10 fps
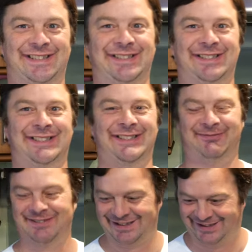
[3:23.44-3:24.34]
Oh
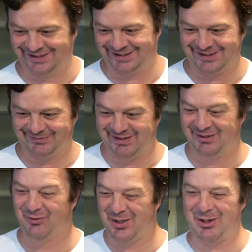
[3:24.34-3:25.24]
my goodness
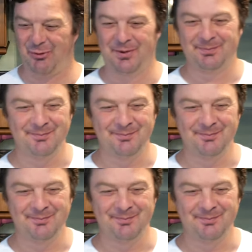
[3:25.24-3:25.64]
me, wow.